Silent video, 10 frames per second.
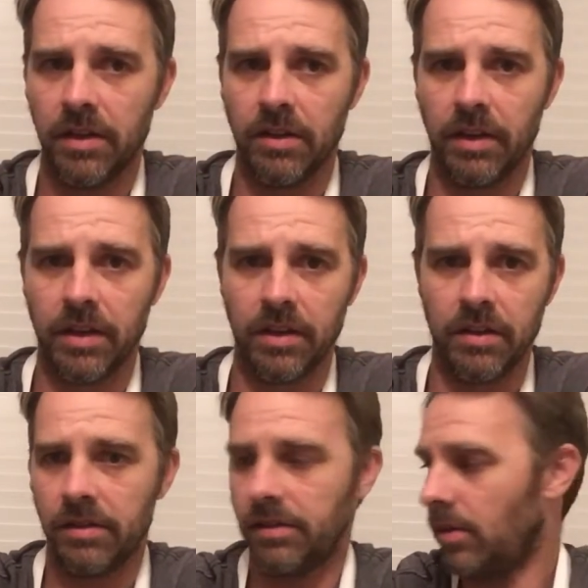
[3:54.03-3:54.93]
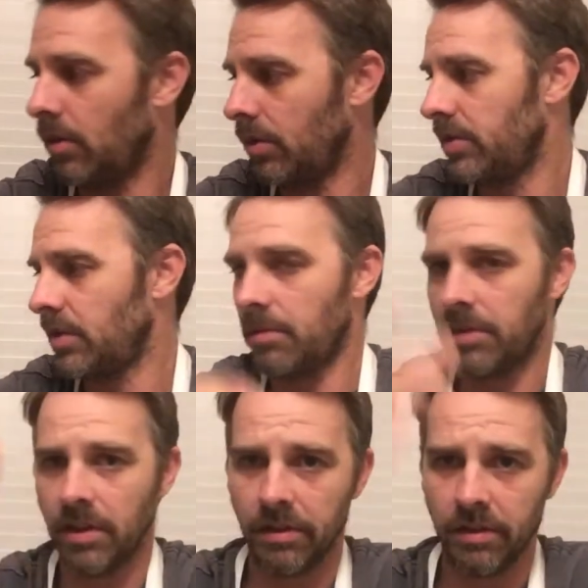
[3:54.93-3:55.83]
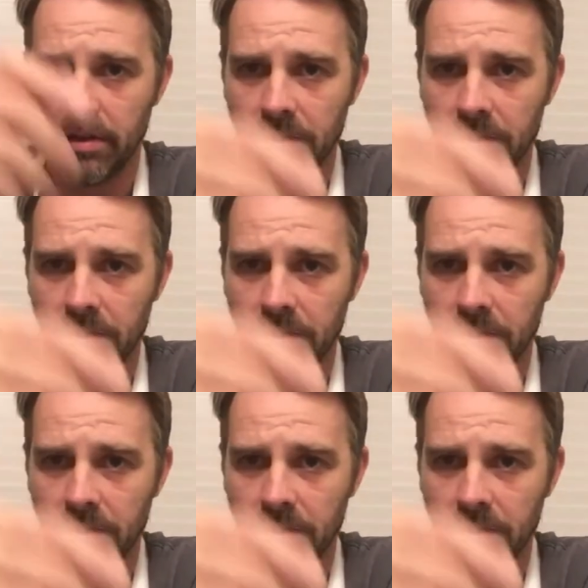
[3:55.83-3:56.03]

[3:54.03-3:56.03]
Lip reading: I can hold something,